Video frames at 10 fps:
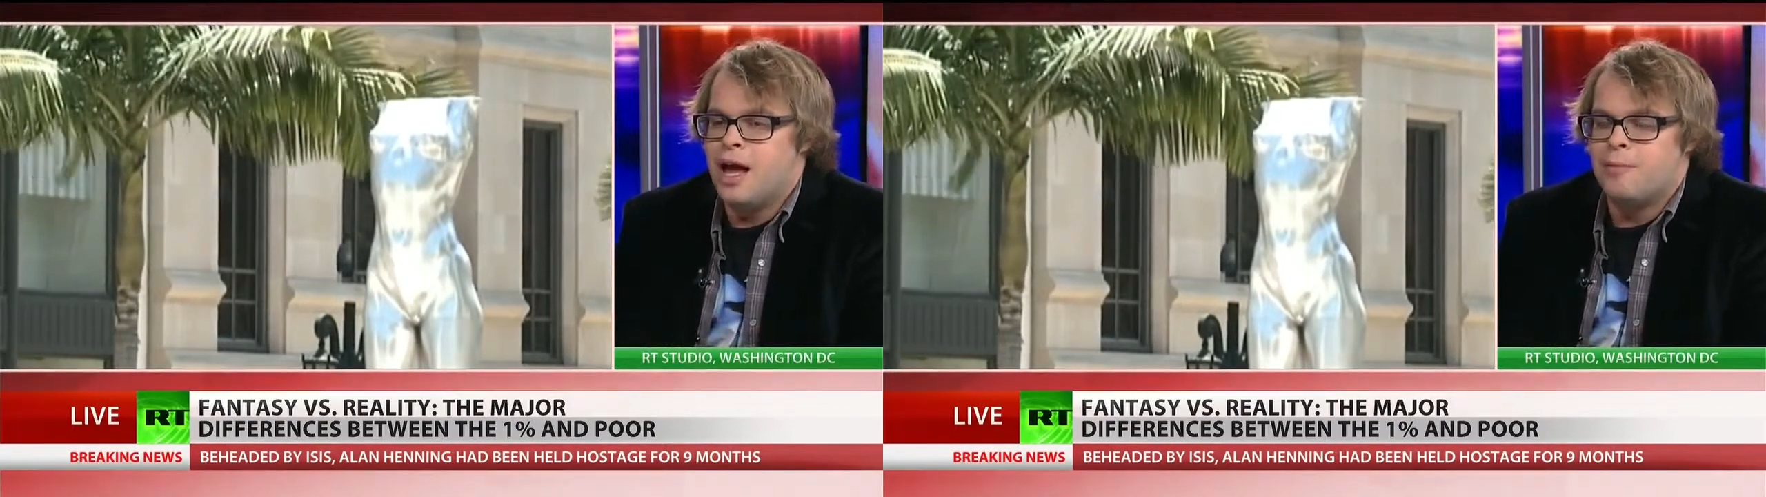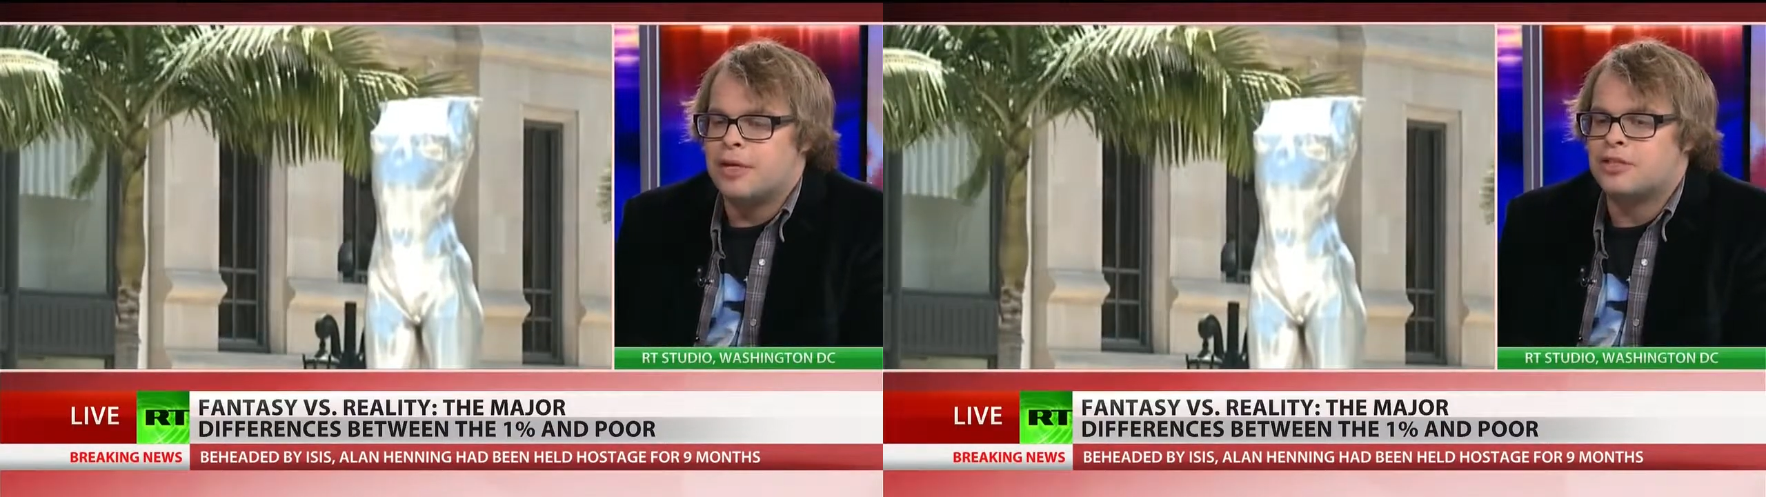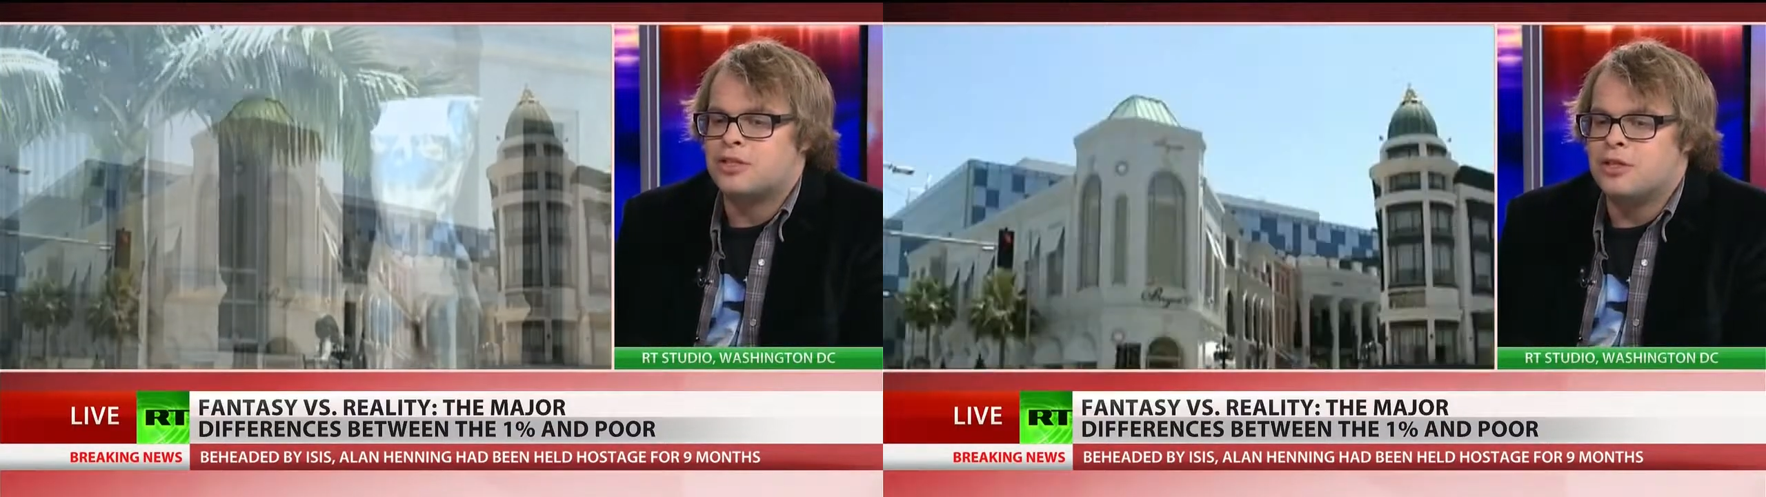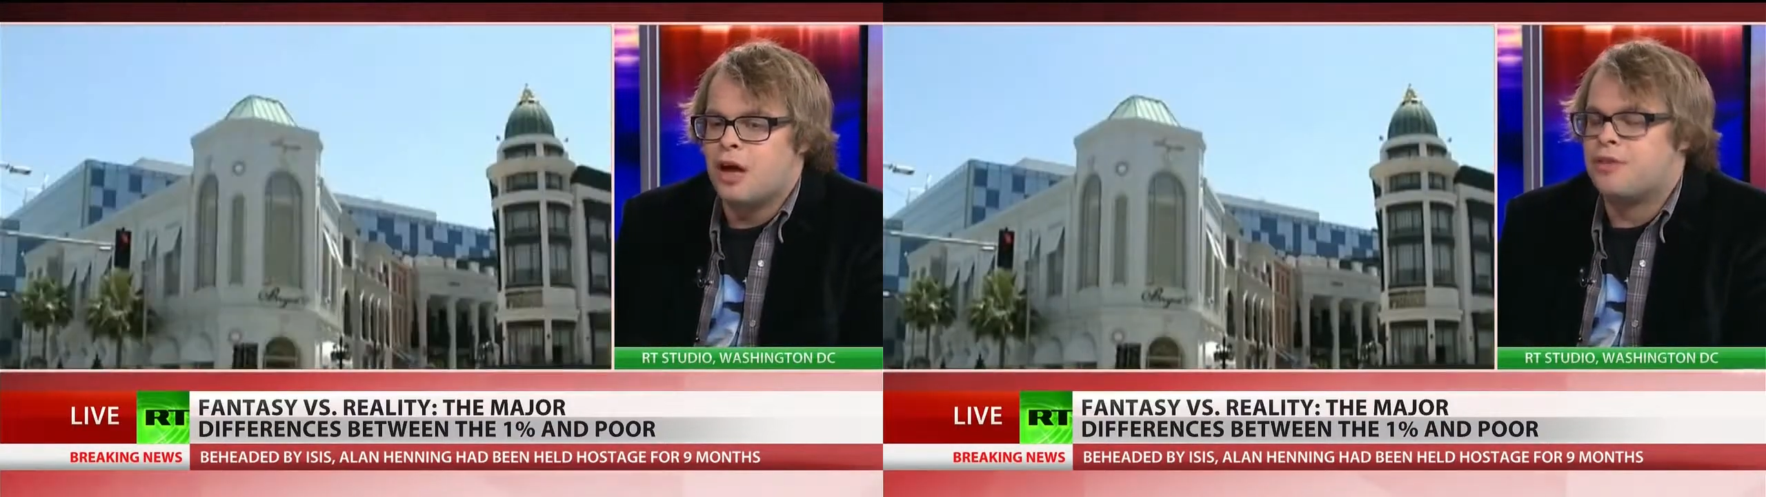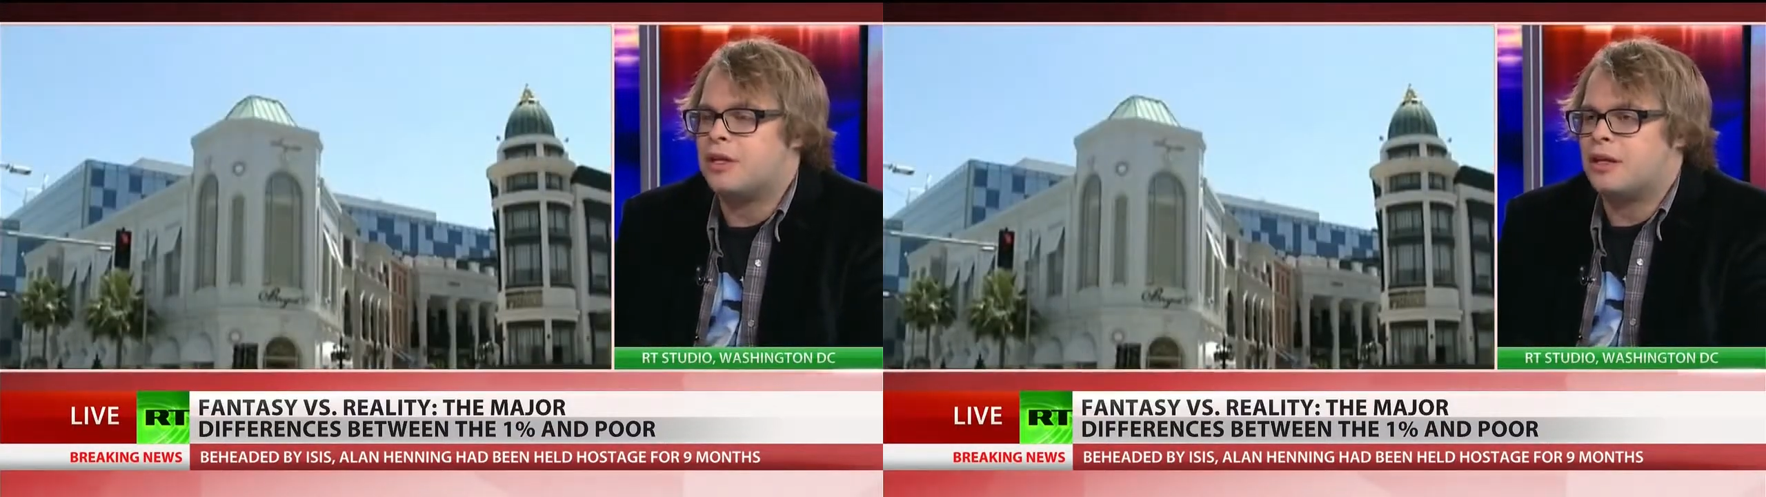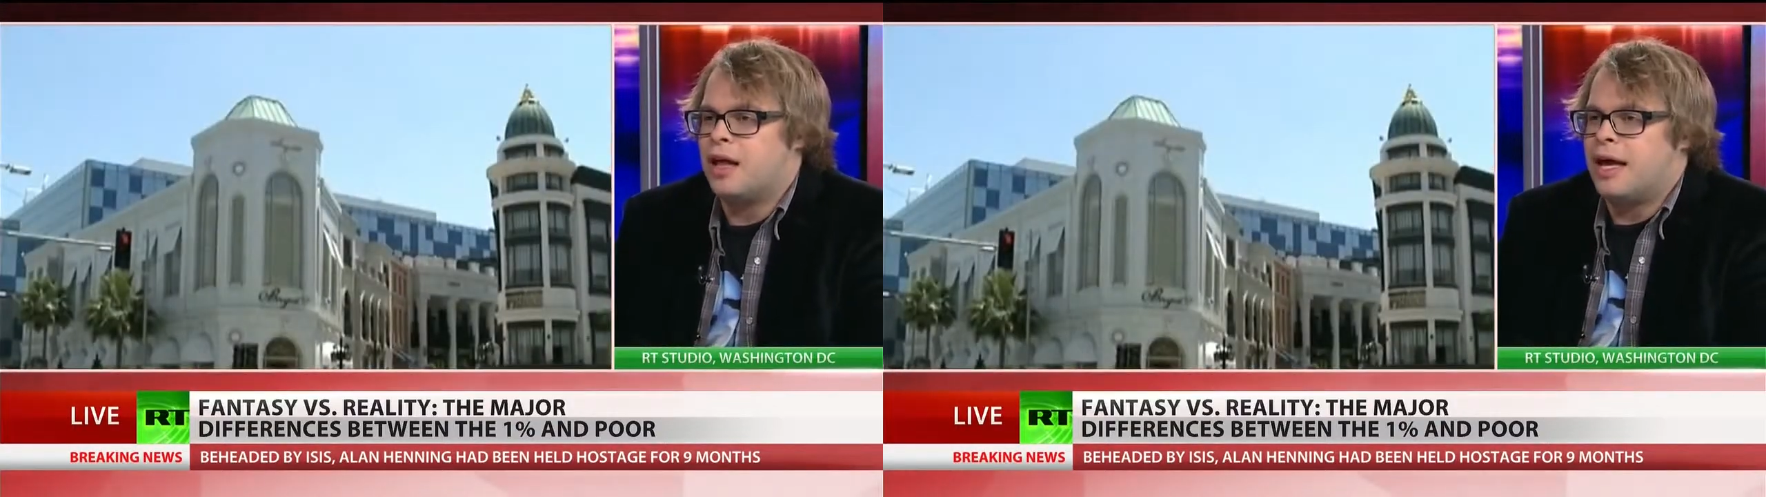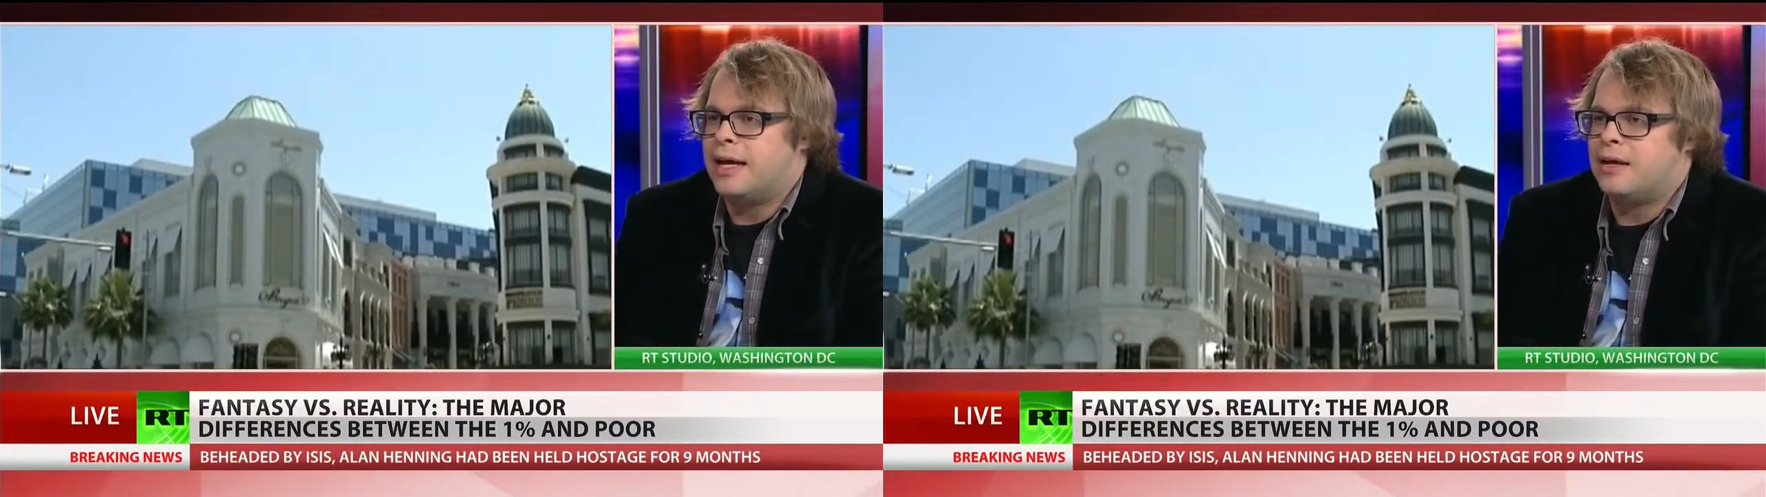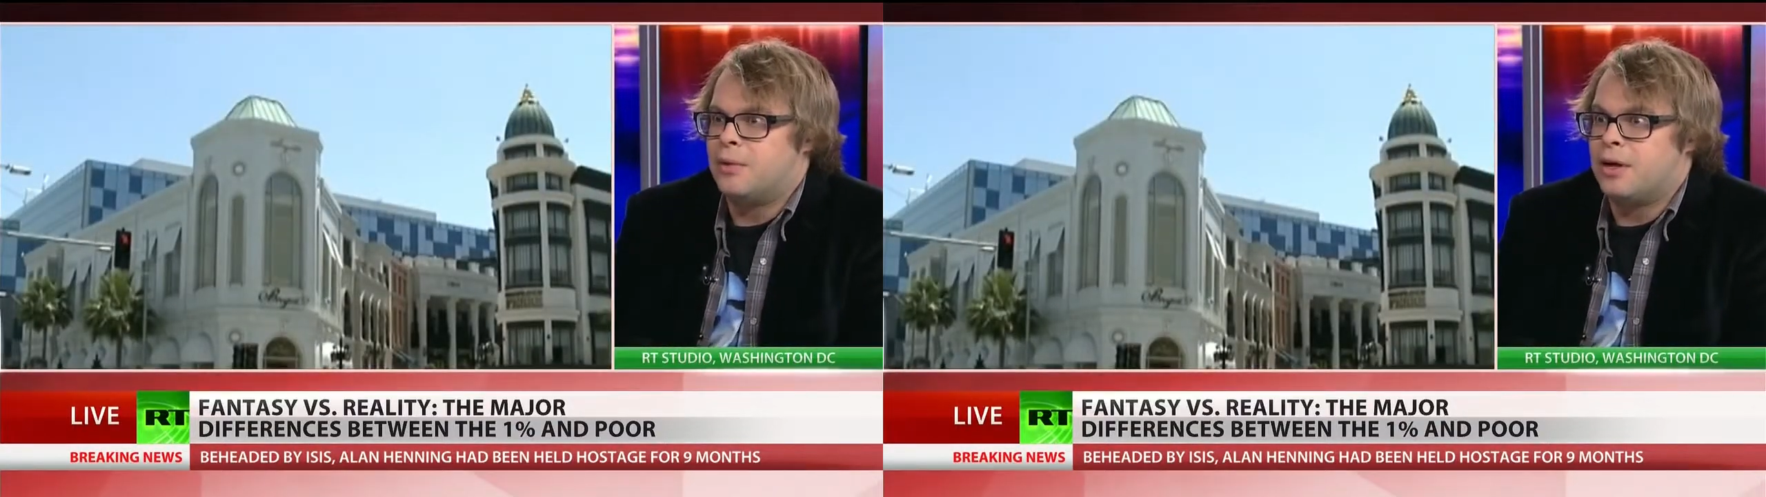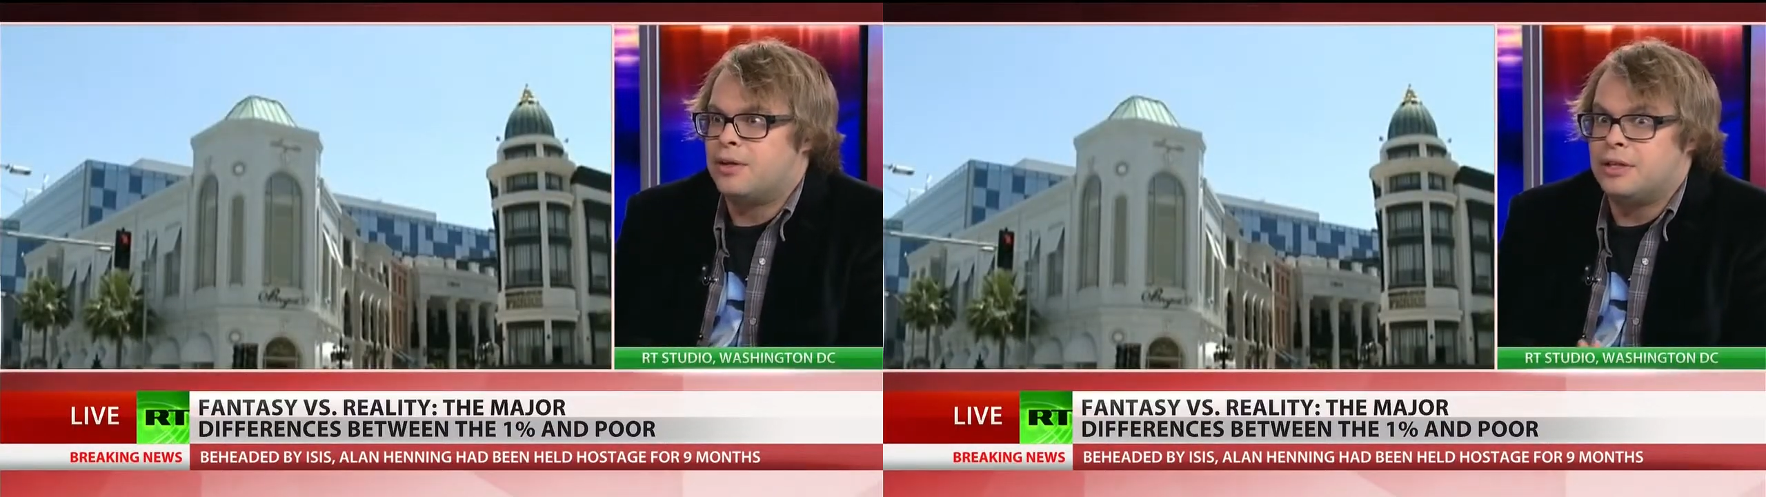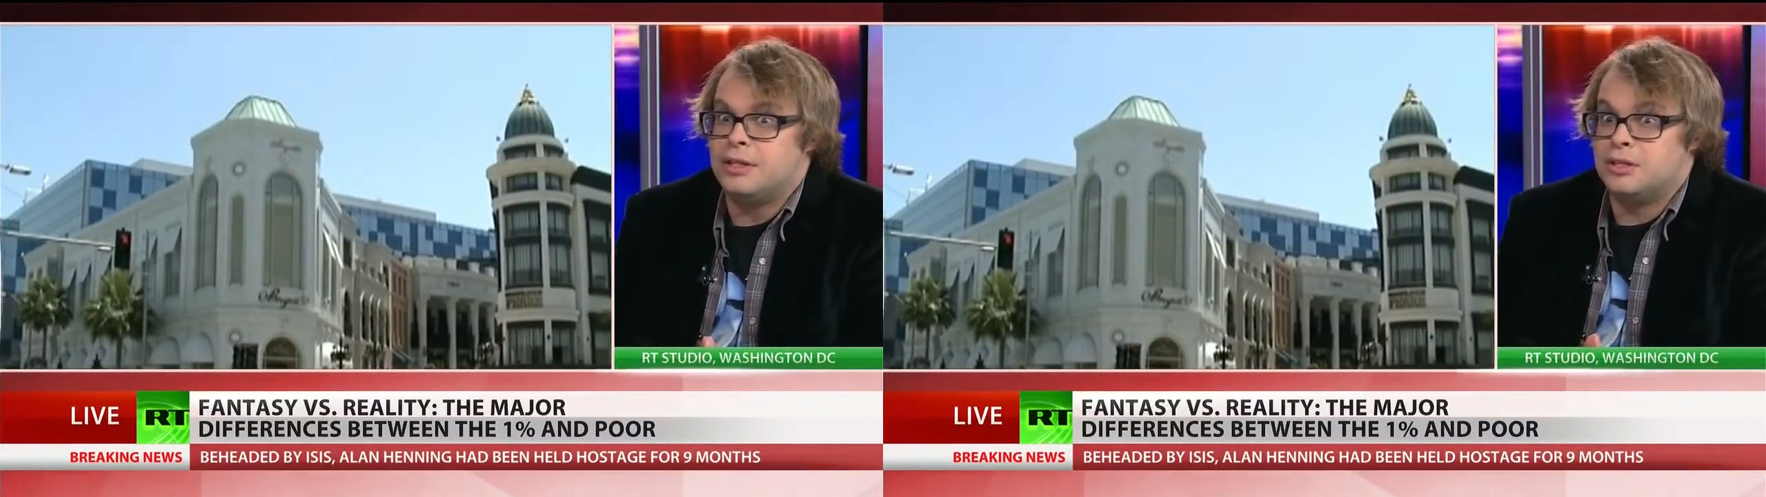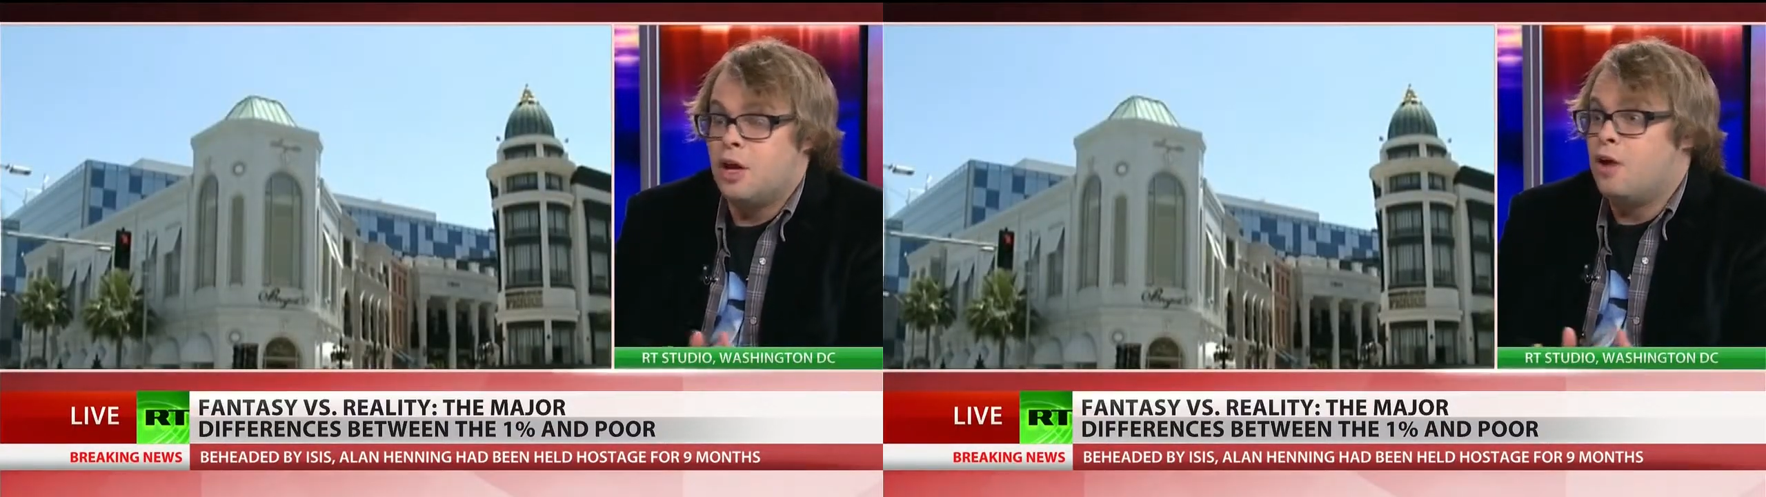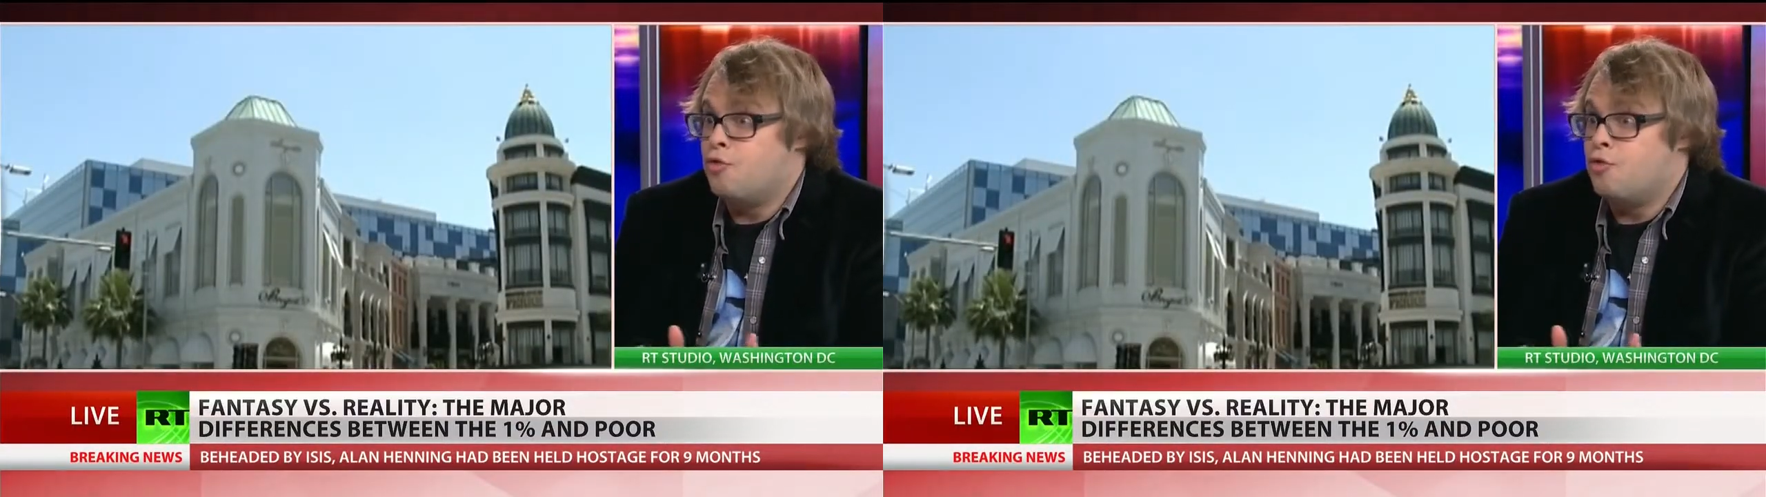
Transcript: but it's nothing like what these